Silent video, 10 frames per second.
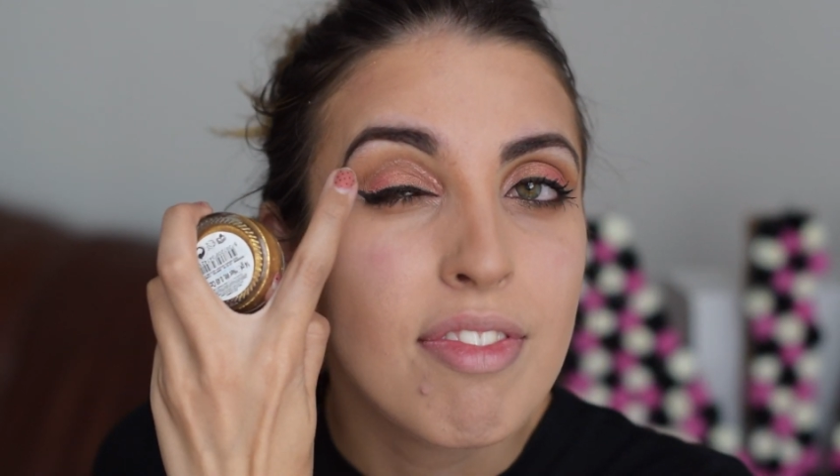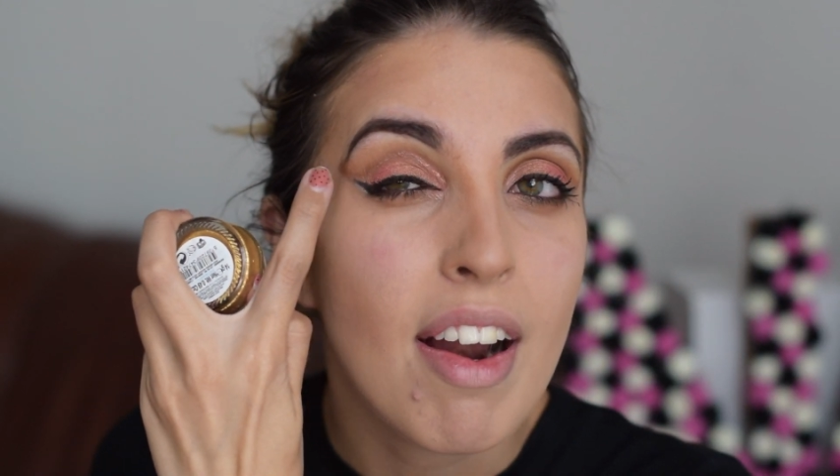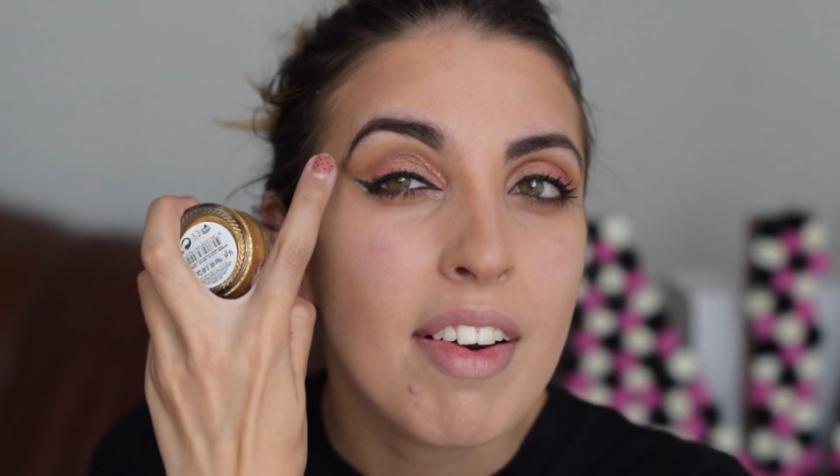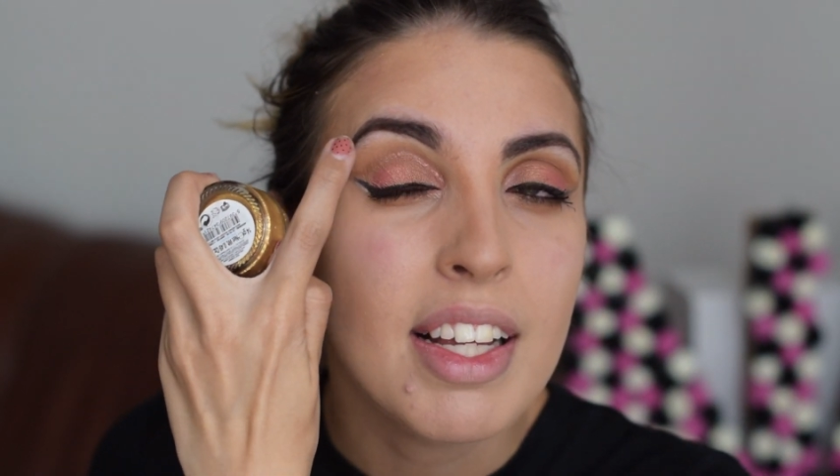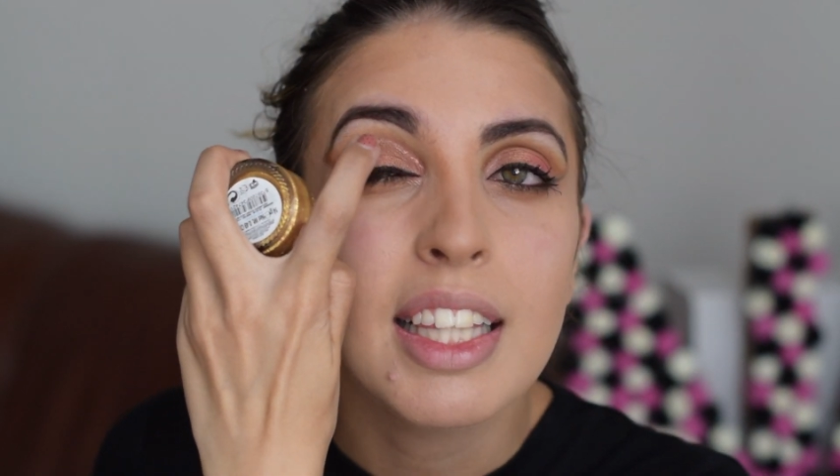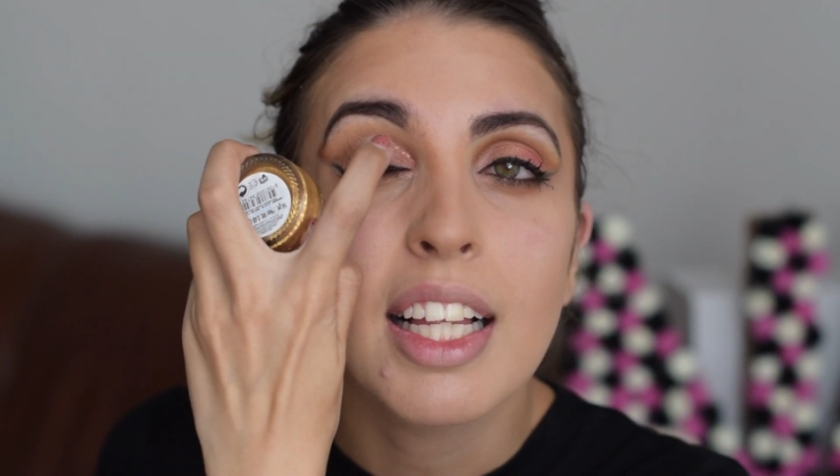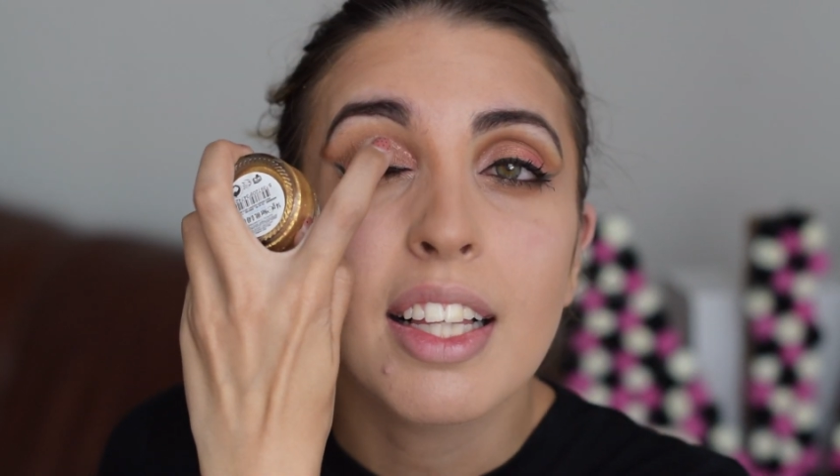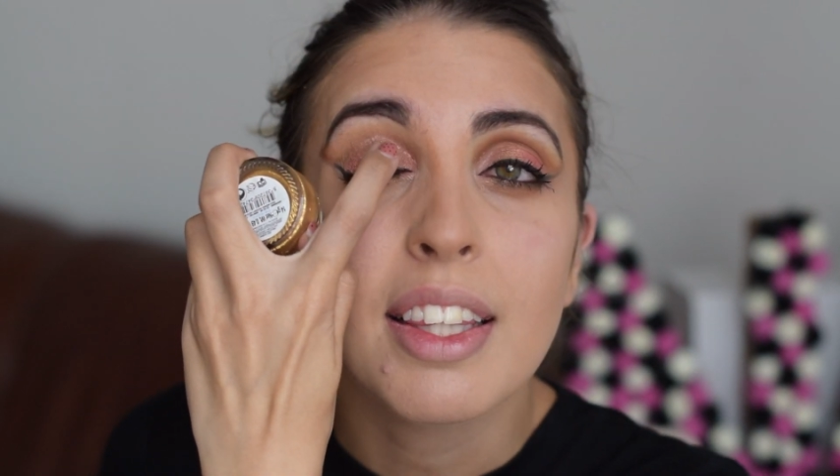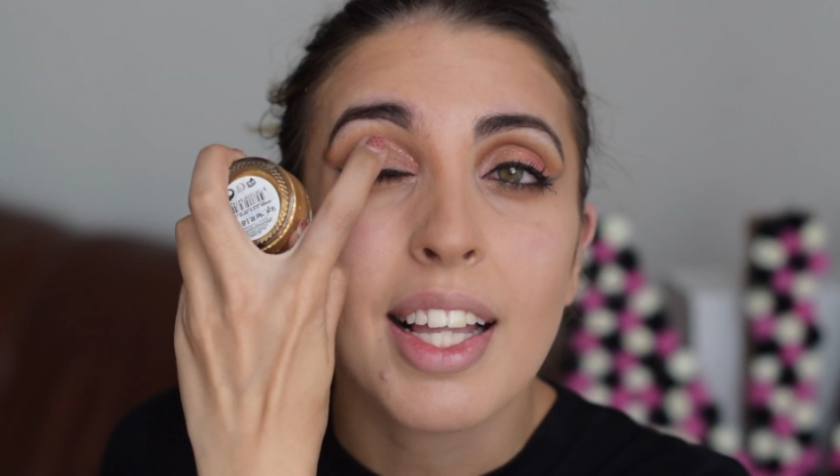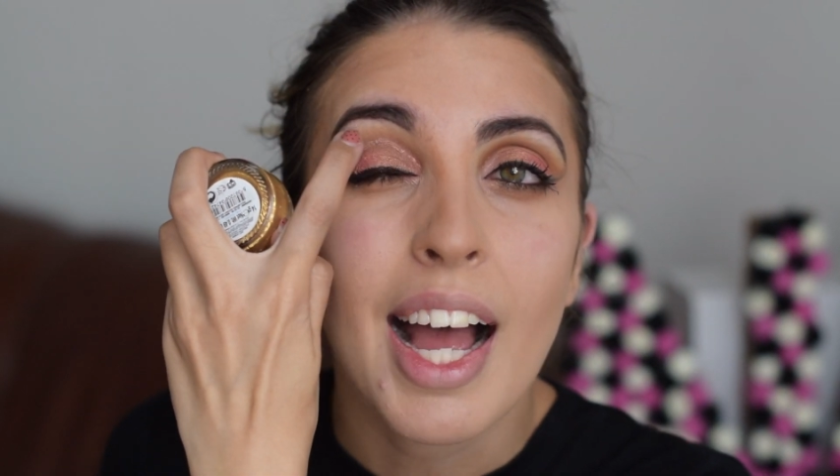very
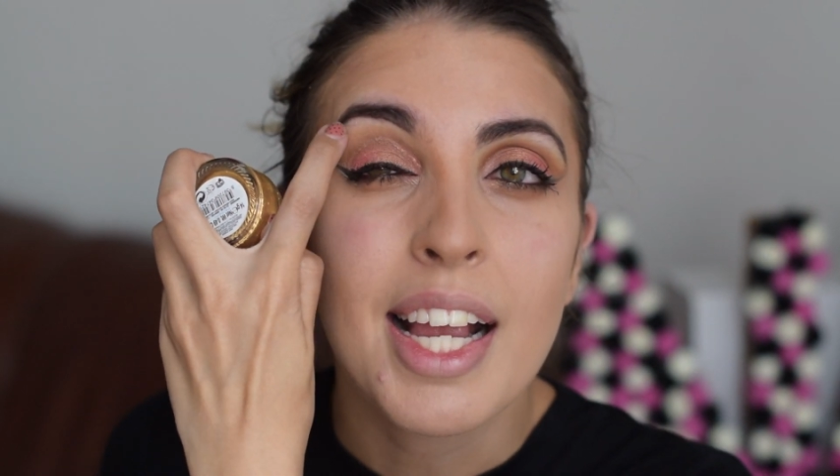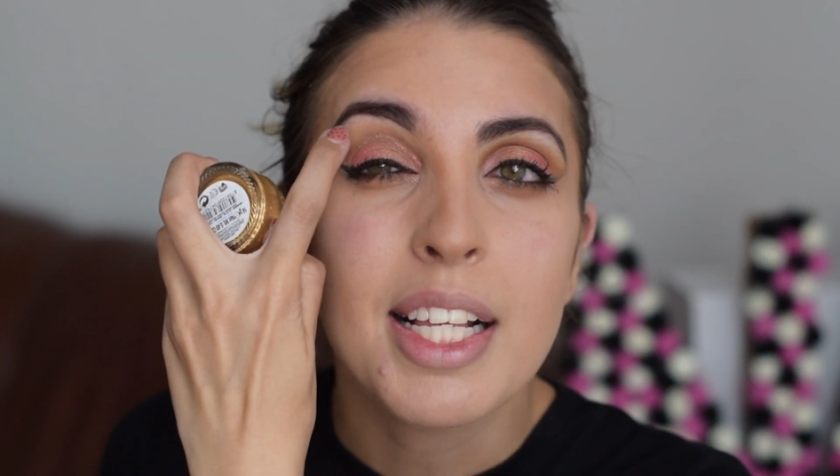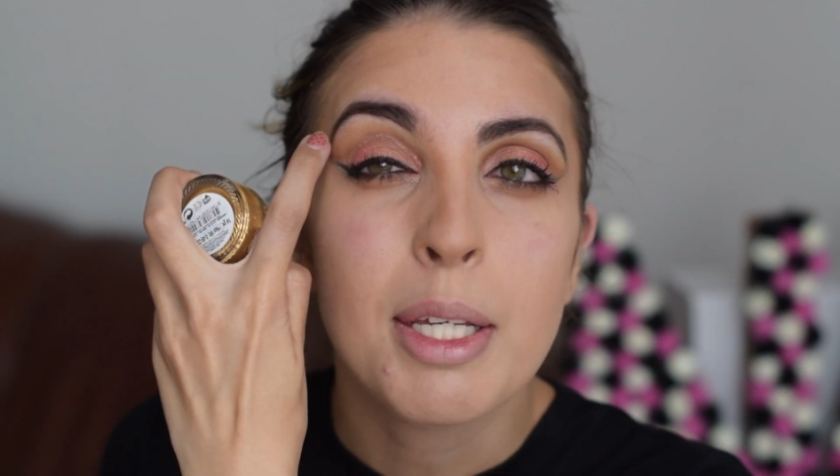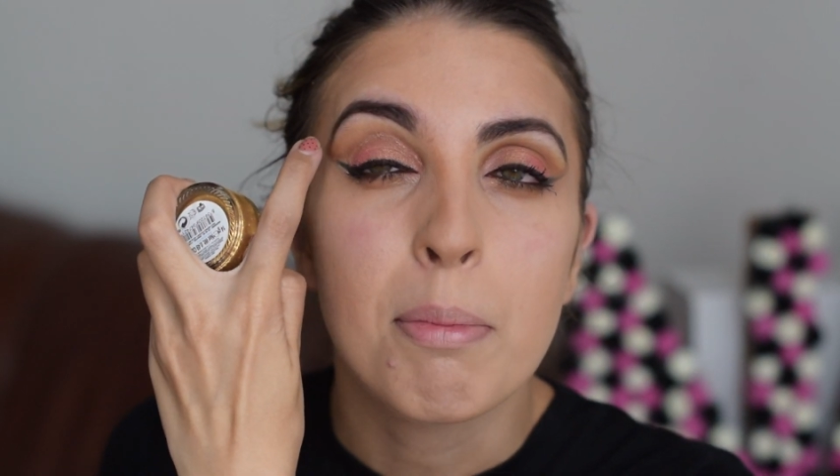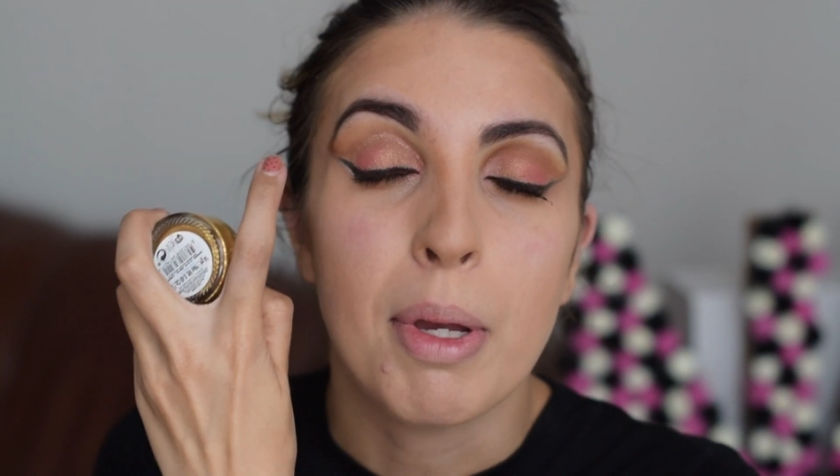light